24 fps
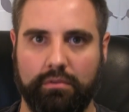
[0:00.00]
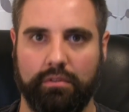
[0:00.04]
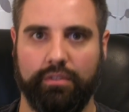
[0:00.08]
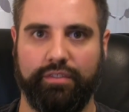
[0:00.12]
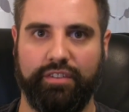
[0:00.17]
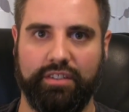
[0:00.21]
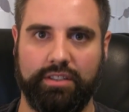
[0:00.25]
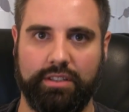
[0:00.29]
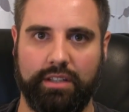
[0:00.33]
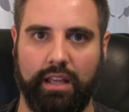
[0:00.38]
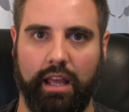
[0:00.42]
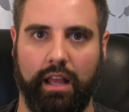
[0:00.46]

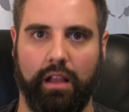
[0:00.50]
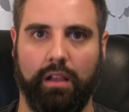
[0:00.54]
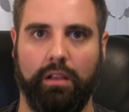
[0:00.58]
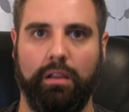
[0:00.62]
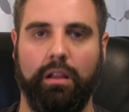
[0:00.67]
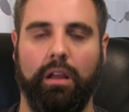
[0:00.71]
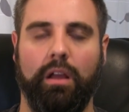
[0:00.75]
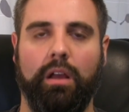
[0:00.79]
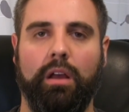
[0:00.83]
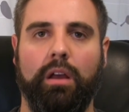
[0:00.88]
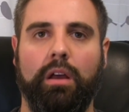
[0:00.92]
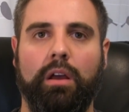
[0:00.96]
for sale.
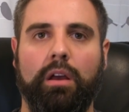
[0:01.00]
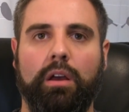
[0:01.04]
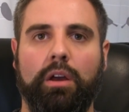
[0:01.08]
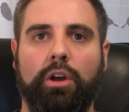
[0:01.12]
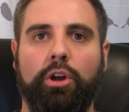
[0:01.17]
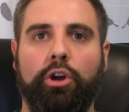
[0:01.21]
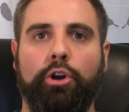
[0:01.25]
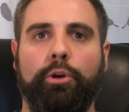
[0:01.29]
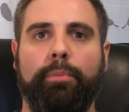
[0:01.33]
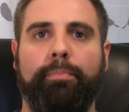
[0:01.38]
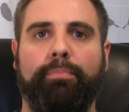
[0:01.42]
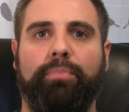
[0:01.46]

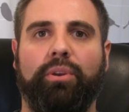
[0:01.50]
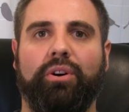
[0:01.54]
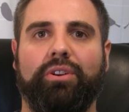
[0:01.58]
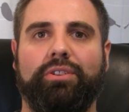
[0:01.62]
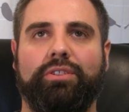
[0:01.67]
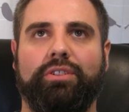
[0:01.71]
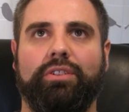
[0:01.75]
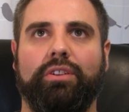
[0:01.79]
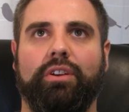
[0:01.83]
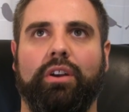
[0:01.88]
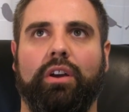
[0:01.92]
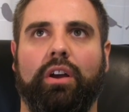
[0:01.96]

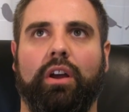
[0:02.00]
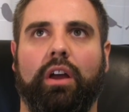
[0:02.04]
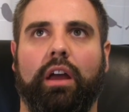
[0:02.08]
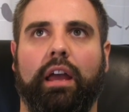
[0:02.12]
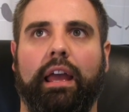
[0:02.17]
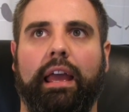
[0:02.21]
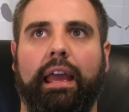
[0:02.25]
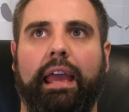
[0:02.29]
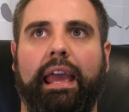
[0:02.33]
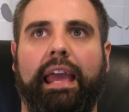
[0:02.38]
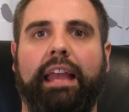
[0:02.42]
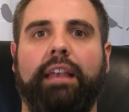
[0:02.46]
But
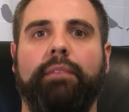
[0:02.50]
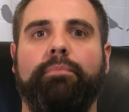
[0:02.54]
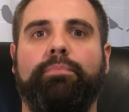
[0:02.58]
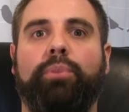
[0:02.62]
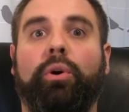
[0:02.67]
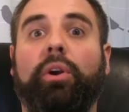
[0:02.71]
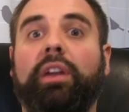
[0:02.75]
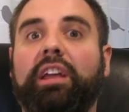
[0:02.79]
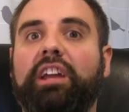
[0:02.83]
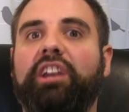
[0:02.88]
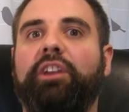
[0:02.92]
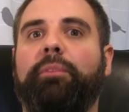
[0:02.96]
in
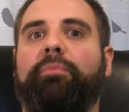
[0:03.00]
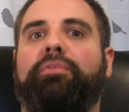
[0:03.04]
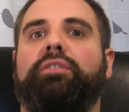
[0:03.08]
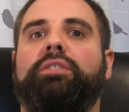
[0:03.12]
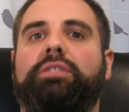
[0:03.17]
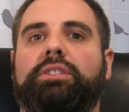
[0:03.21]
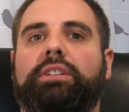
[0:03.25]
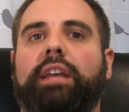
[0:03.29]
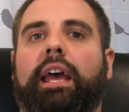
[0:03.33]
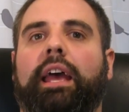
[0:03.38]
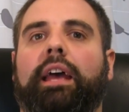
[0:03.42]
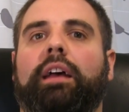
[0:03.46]
putting it up for
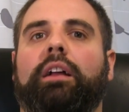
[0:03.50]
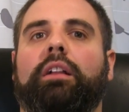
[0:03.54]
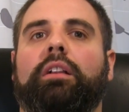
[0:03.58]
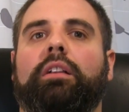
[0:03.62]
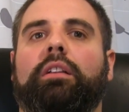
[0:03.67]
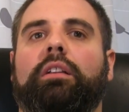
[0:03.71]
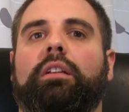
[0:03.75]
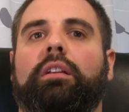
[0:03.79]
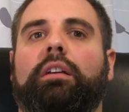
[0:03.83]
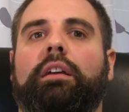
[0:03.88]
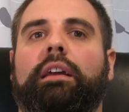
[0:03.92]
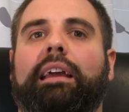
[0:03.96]

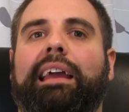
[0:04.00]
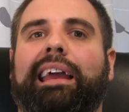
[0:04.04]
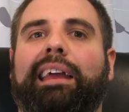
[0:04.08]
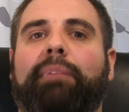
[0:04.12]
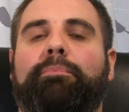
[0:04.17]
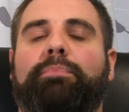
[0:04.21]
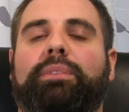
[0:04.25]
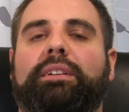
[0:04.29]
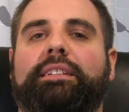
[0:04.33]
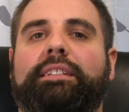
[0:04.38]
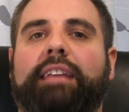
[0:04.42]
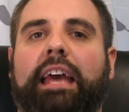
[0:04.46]
sale,
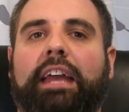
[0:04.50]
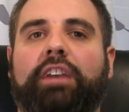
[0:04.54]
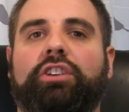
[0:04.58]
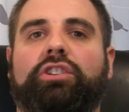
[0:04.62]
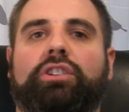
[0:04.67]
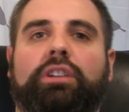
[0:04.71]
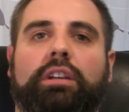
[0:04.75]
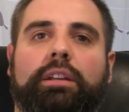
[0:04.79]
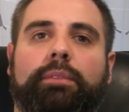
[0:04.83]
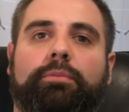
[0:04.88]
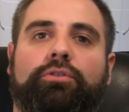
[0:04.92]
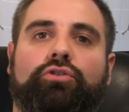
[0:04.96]
it
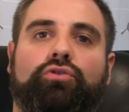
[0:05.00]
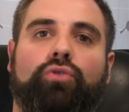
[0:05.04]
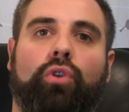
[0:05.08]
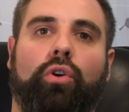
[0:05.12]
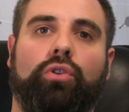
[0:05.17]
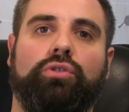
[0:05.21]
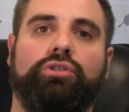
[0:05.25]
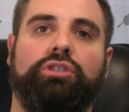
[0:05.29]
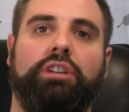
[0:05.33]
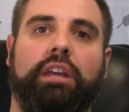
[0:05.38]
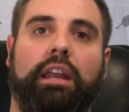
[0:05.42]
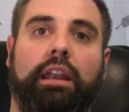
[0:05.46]
potentially
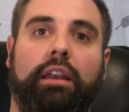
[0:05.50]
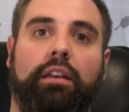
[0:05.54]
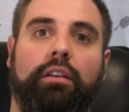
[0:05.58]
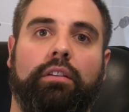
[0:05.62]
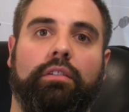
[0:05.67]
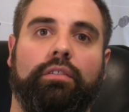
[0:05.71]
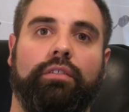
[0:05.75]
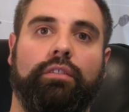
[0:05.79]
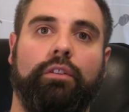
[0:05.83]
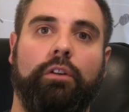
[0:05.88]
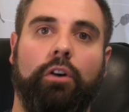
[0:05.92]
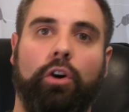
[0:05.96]
draws
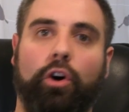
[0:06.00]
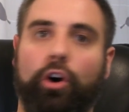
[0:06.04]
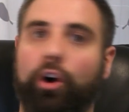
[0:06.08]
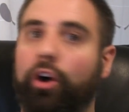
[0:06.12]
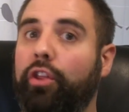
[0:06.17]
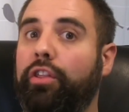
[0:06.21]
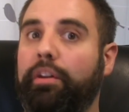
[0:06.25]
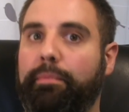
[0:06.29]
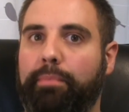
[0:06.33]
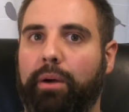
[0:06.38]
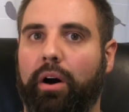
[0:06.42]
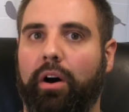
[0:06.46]
in
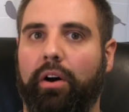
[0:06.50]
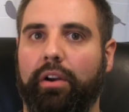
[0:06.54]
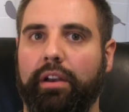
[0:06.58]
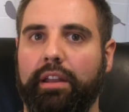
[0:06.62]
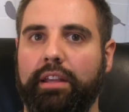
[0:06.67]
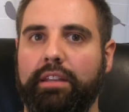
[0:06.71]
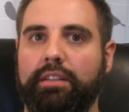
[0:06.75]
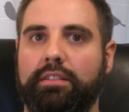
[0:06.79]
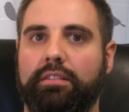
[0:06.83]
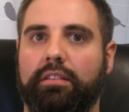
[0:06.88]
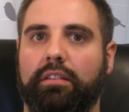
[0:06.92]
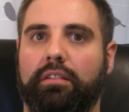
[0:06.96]
other
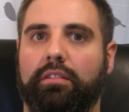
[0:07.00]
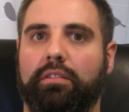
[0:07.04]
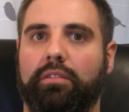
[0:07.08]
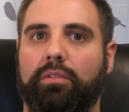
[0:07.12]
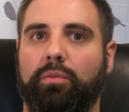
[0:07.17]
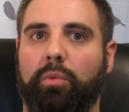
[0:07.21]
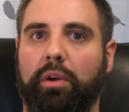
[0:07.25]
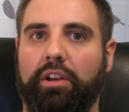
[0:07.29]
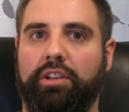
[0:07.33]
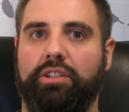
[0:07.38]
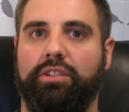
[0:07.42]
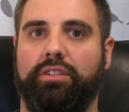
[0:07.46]
parties,
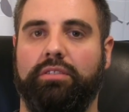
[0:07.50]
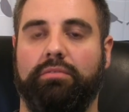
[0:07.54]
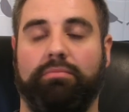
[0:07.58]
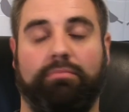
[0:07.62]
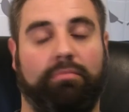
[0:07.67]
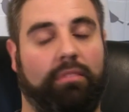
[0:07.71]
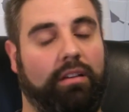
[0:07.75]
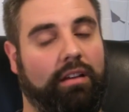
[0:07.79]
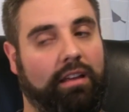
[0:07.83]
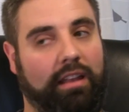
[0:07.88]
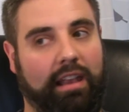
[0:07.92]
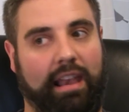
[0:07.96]
which
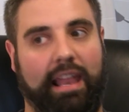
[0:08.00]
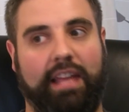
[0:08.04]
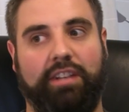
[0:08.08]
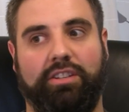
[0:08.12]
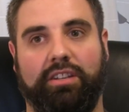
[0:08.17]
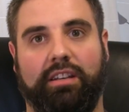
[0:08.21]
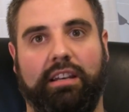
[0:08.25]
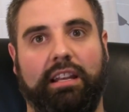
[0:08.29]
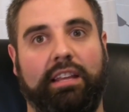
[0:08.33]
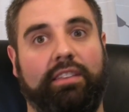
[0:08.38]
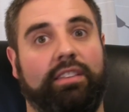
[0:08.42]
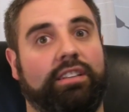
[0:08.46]

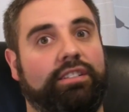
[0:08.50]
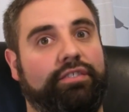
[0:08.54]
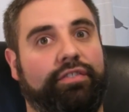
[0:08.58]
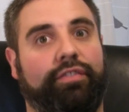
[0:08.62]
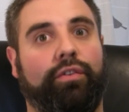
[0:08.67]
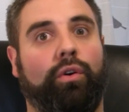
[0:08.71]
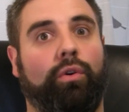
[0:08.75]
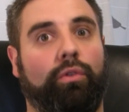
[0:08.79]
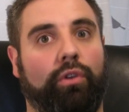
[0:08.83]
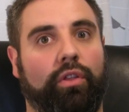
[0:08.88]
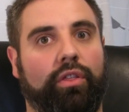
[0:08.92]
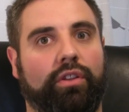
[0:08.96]
allegedly there's
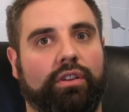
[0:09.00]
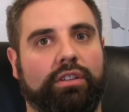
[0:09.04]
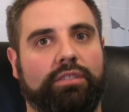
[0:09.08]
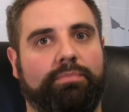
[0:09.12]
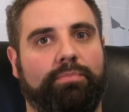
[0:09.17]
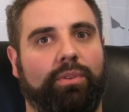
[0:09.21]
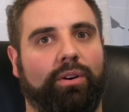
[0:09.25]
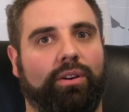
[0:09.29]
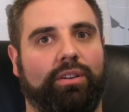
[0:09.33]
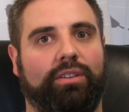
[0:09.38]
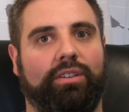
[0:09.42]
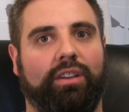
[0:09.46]
4 others,
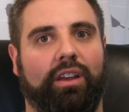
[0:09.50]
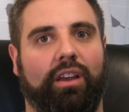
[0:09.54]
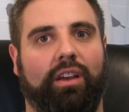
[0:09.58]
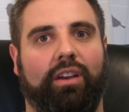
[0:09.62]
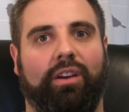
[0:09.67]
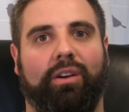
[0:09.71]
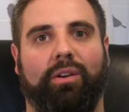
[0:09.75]
but